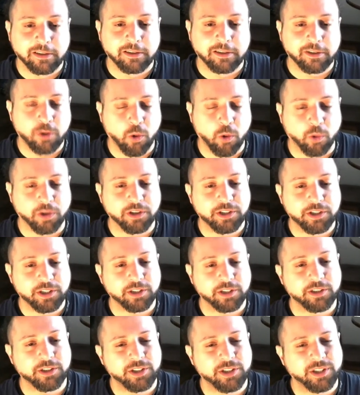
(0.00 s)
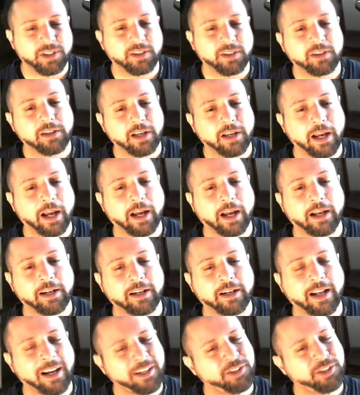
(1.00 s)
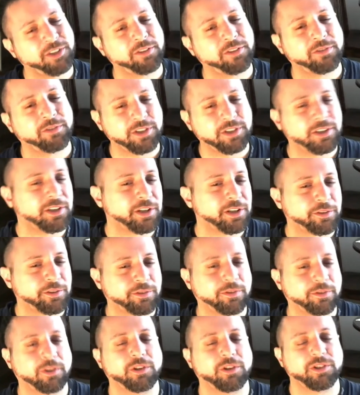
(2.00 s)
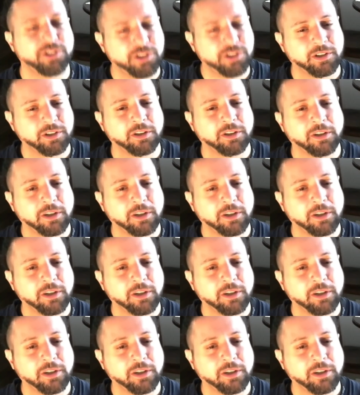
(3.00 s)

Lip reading: choruses, and actually listening to the verse,